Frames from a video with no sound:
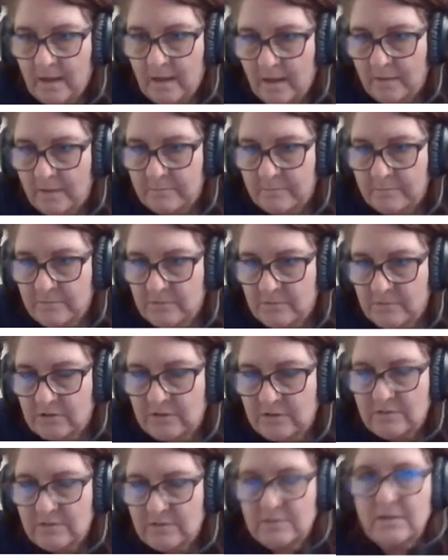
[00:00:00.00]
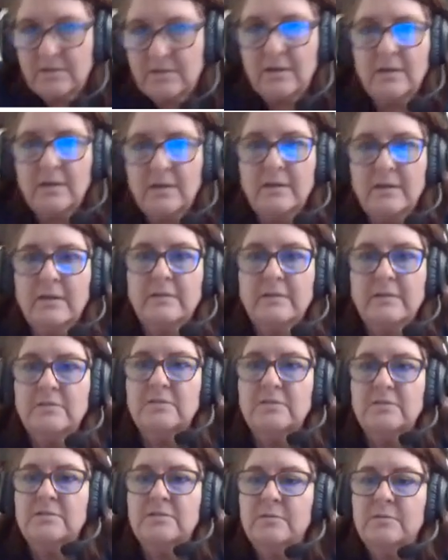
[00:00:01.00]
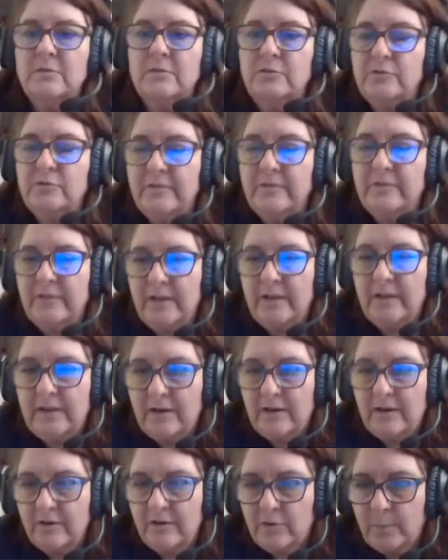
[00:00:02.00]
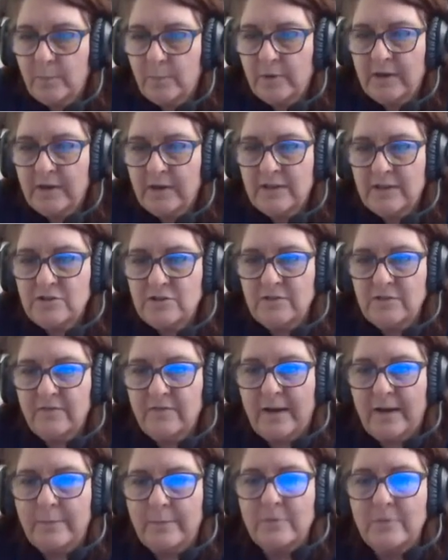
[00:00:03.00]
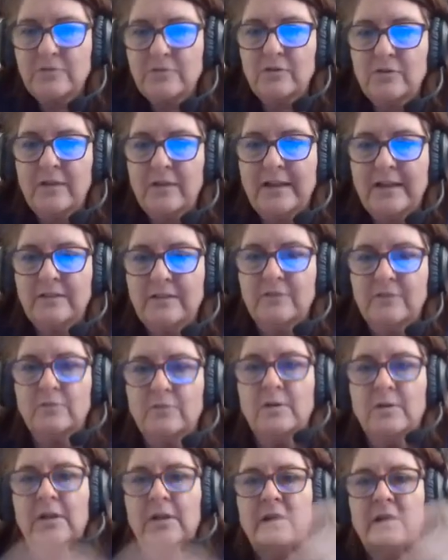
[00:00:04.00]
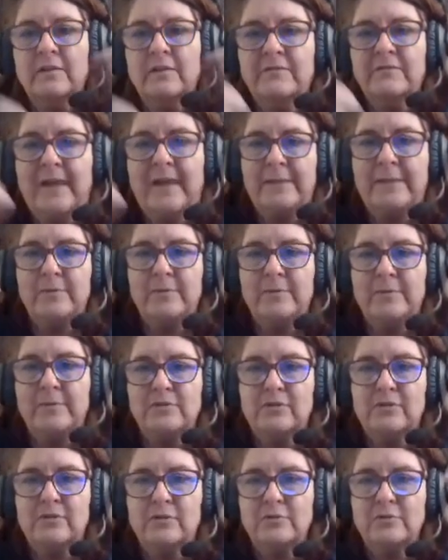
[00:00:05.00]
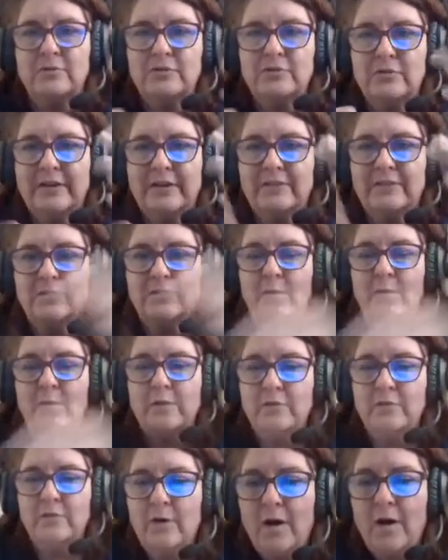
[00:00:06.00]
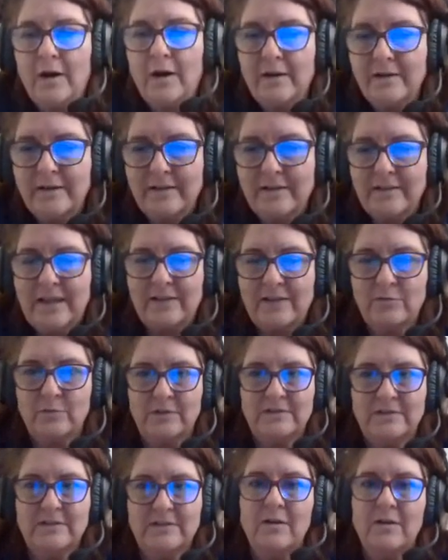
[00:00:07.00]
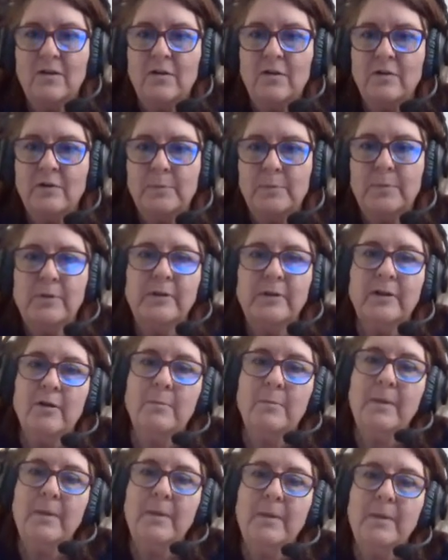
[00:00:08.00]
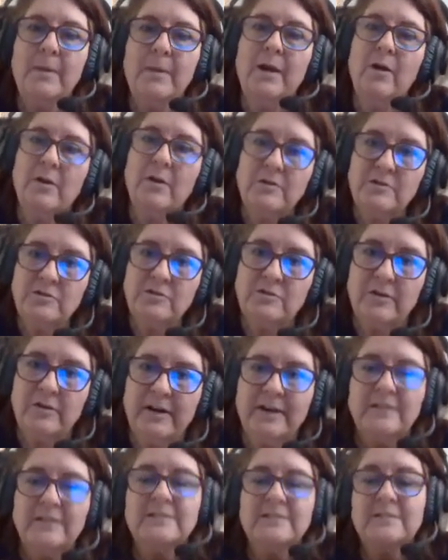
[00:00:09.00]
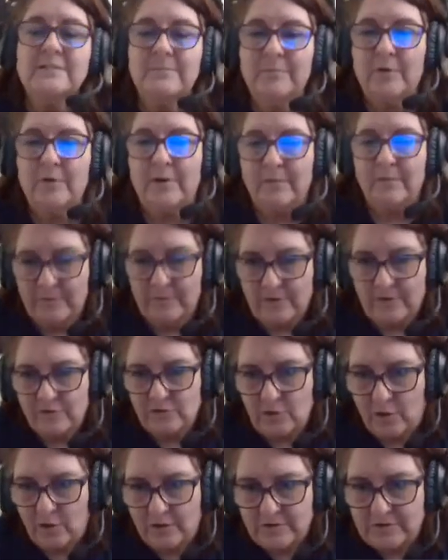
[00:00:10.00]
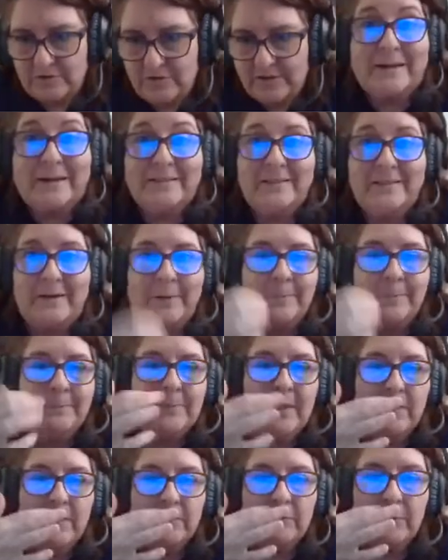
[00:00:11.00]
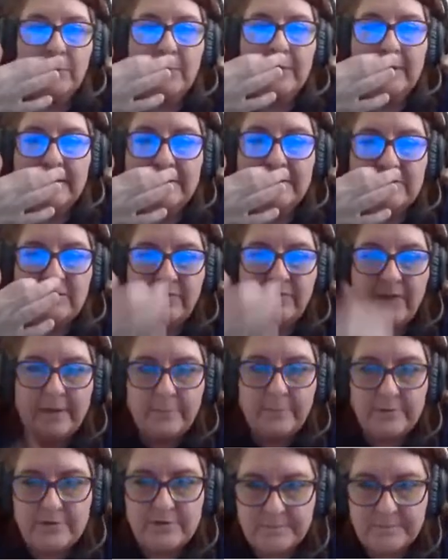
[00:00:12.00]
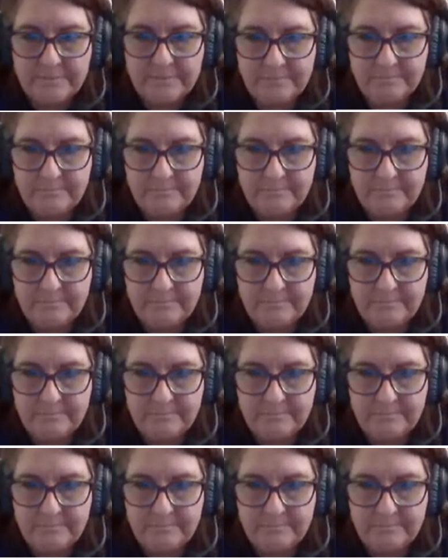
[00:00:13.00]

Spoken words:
Just some little trivia here. Your Purkinje fibers are like little fibers or little strings going through your heart, and that's when they say, "Oh, you're pulling on my heartstrings." Well, there's your heartstrings right there. It's your Purkinje fibers.